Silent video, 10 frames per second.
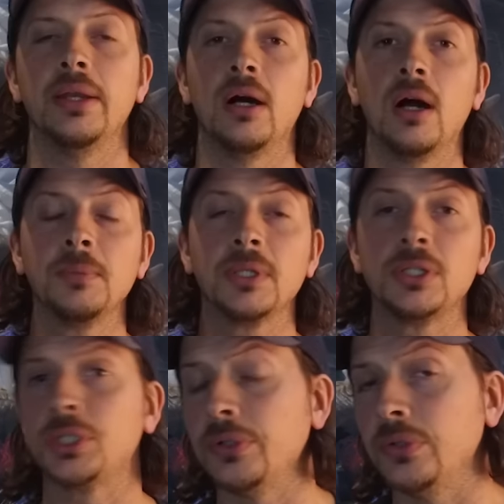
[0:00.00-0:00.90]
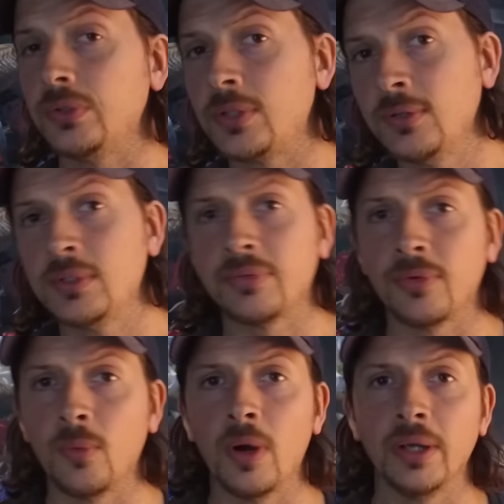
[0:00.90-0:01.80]
Now I'm gonna show you two
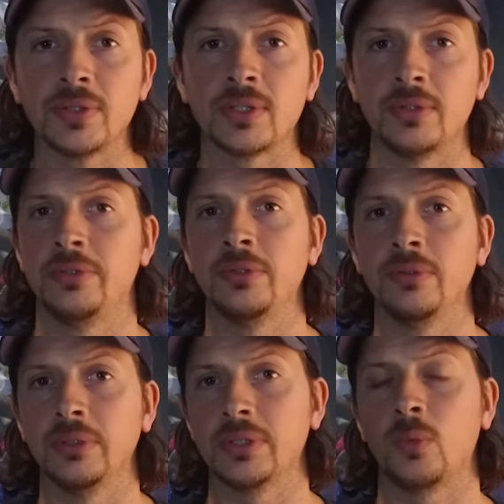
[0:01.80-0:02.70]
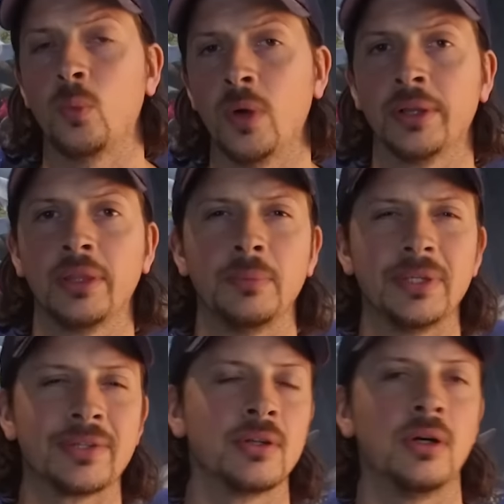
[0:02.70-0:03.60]
different ways to do this. One of them
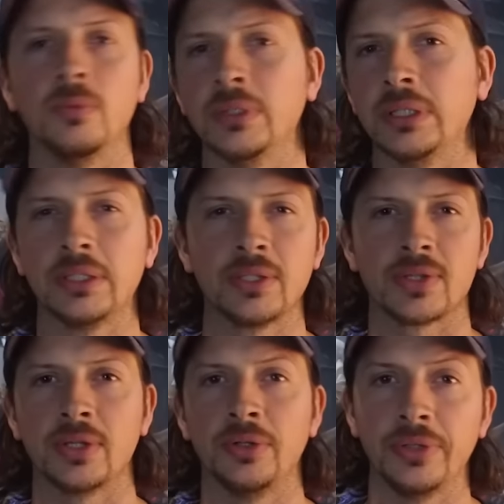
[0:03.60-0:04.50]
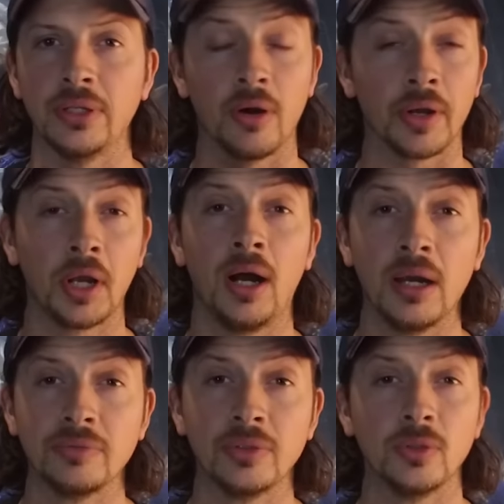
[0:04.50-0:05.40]
is not really considered the
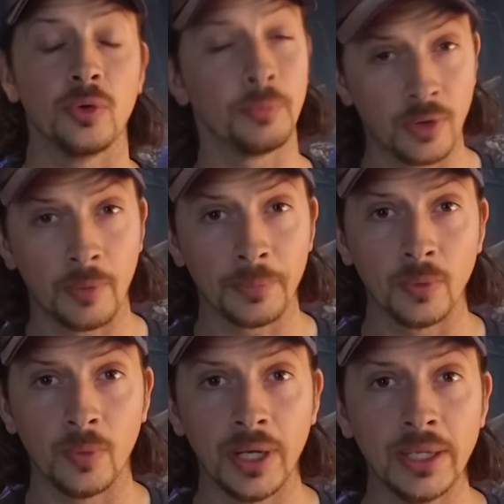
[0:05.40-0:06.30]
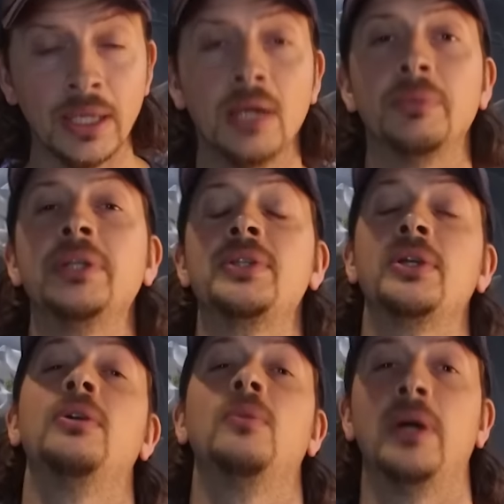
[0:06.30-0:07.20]
archival or proper way, but it's a
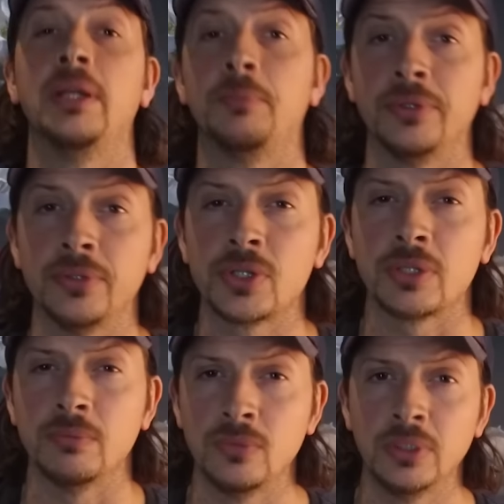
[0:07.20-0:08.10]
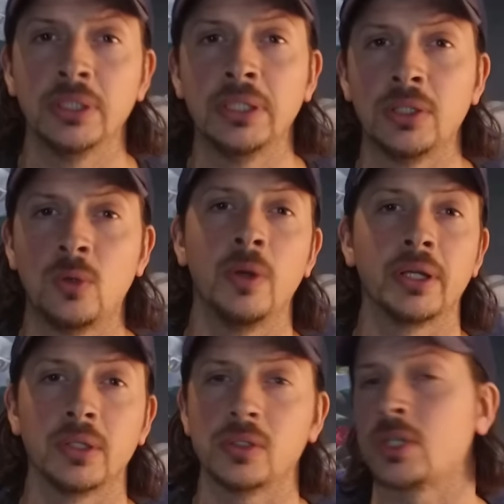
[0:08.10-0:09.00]
good way to produce some really
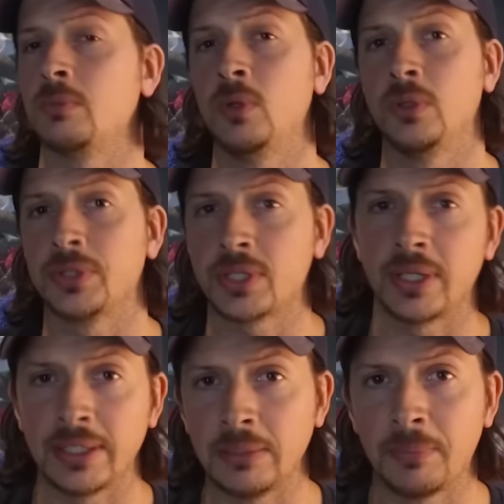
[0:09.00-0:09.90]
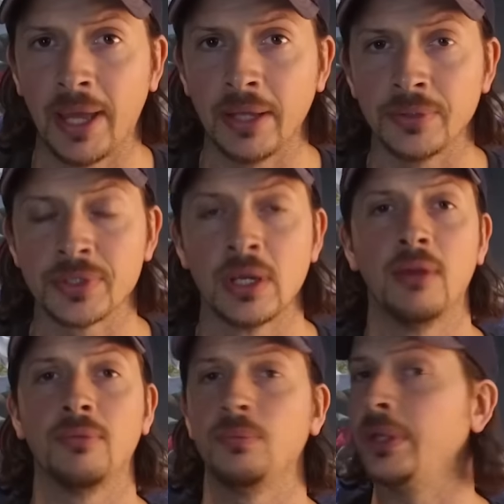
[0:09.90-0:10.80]
quick, small study panels
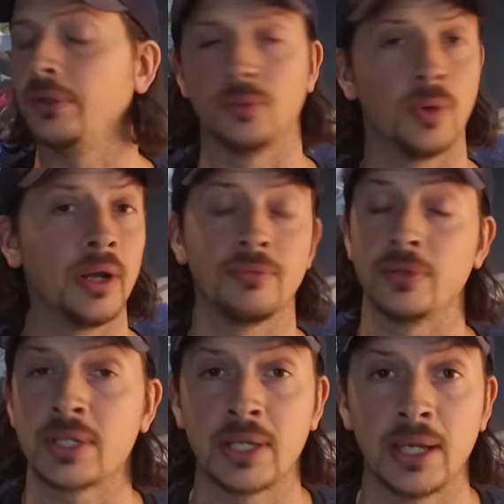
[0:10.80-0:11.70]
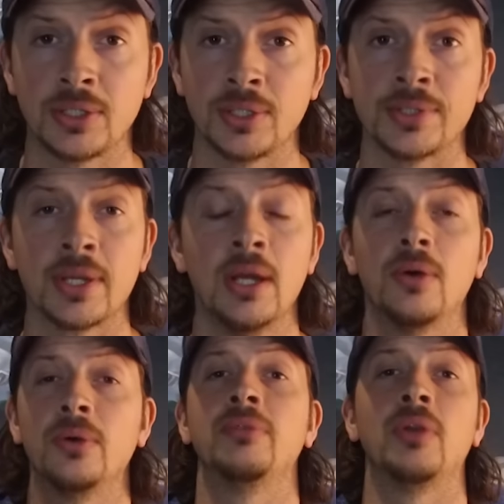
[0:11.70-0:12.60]
that are great for sketches
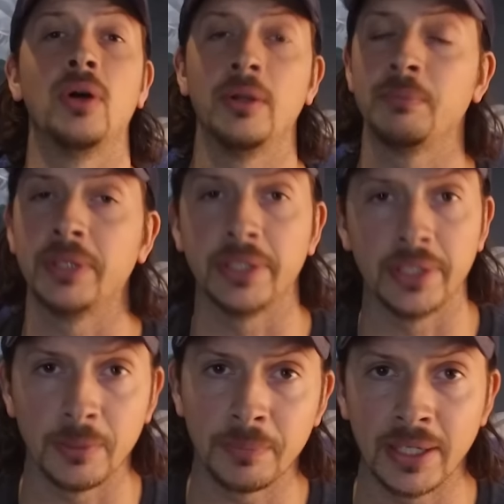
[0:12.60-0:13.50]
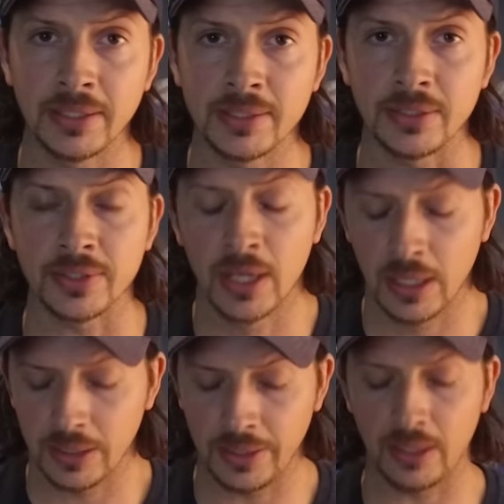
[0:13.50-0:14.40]
or even on plein air paintings.
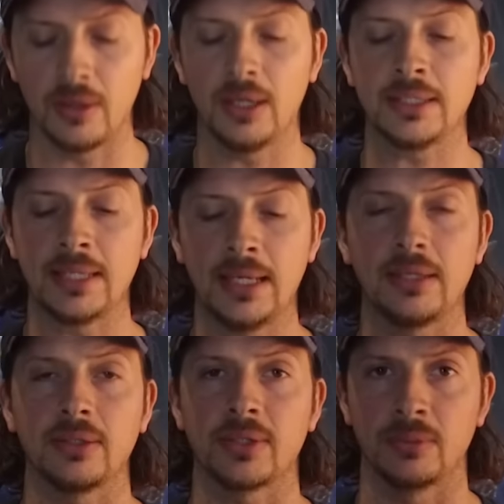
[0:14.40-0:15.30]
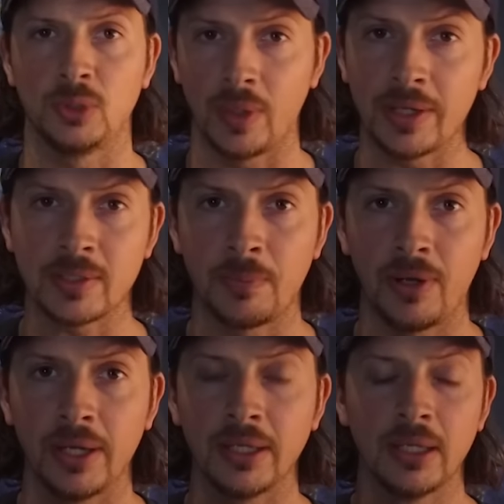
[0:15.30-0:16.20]
Now, I take some dress
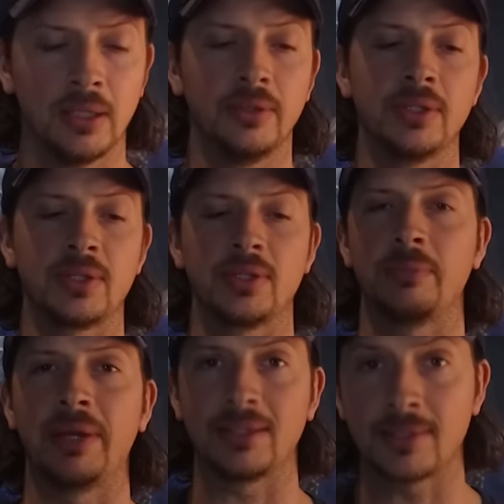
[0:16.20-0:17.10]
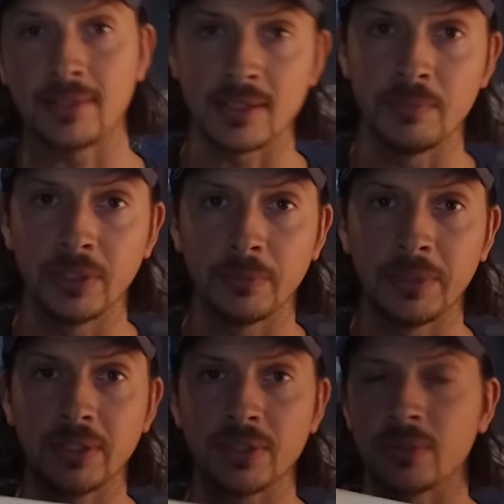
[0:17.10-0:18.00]
pine. This is about six
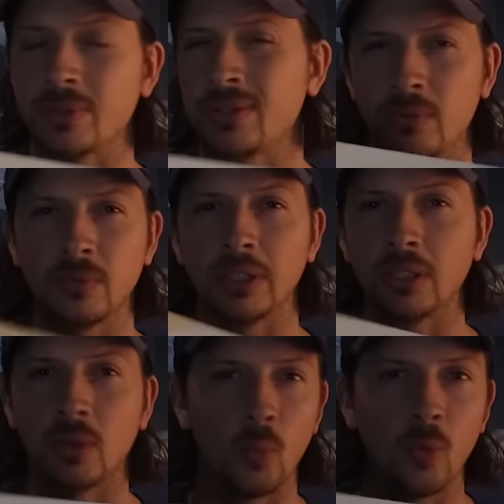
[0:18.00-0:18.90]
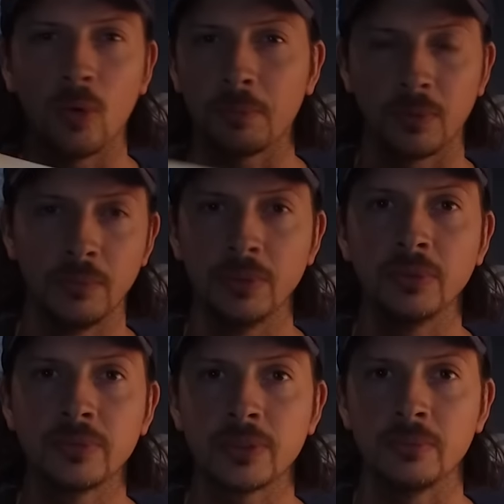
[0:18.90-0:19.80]
millimeters, so it's not really gonna warp or
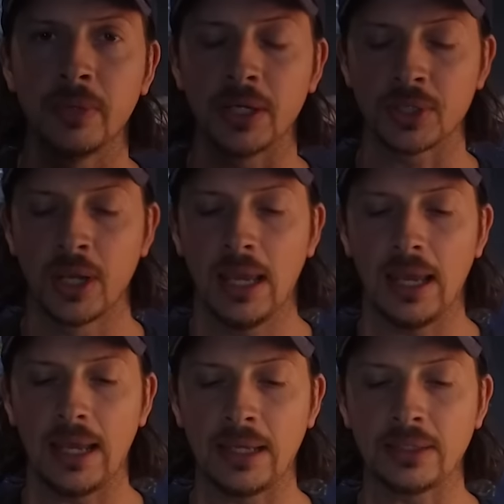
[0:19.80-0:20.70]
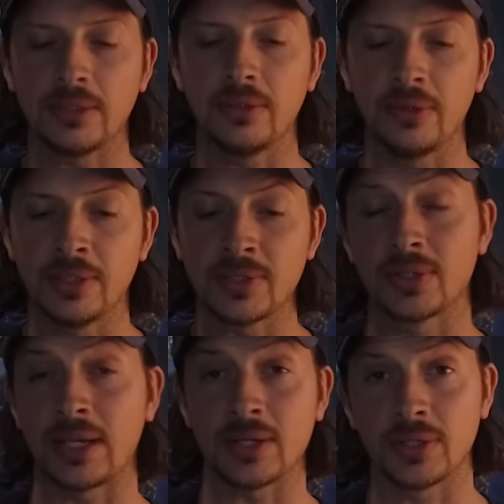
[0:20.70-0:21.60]
move too much. And this
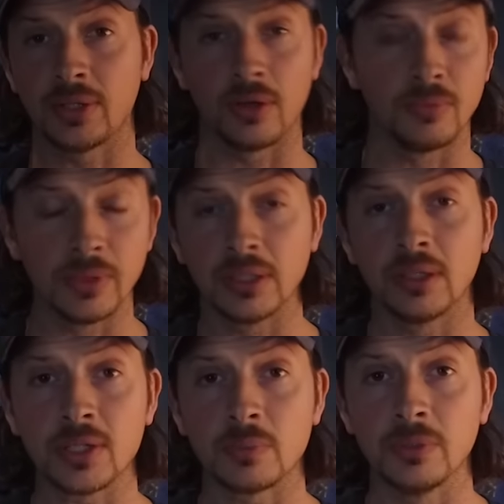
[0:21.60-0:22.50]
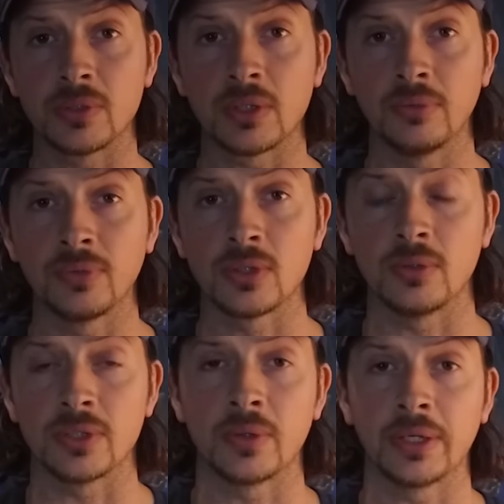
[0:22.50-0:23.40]
has actually got a really nice smooth surface
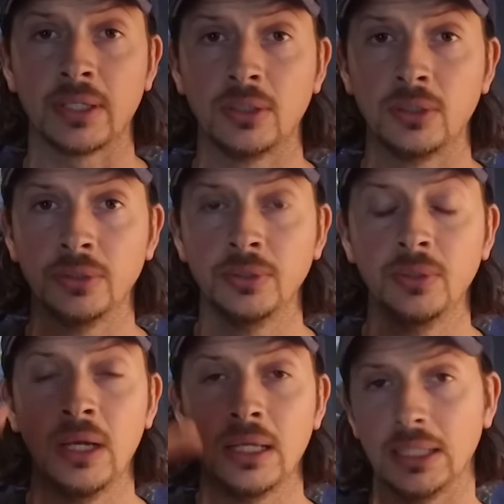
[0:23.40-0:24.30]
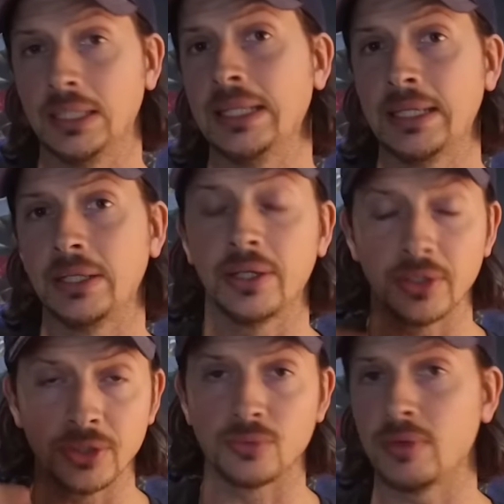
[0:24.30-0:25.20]
to it, so I can glue linen
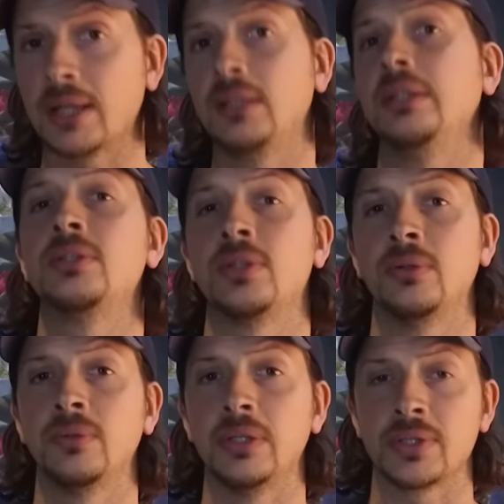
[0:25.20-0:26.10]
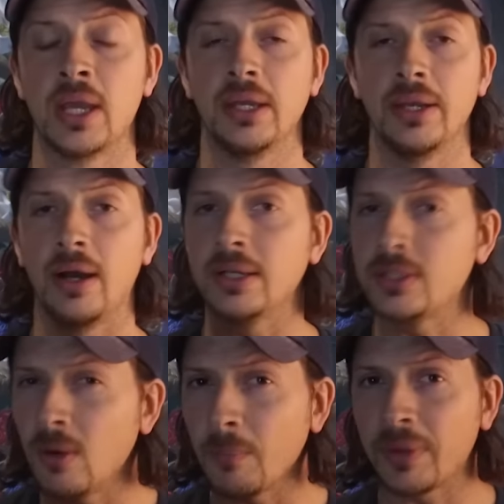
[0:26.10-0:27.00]
directly to this. Now, I
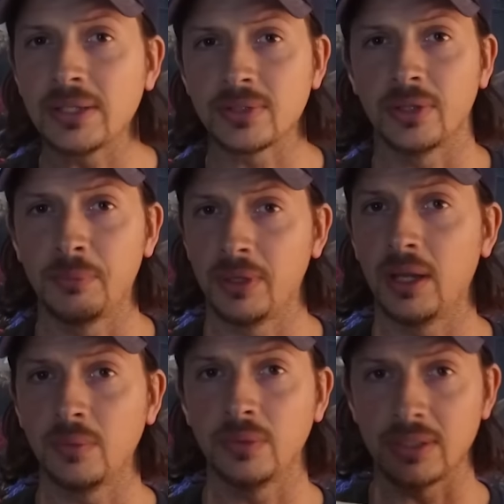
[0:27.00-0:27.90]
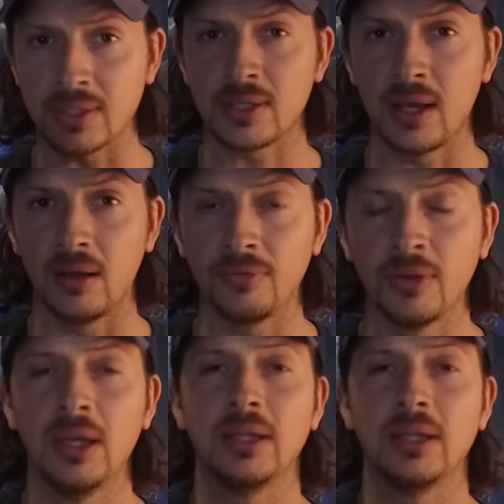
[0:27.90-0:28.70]
don't paint on the plywood itself.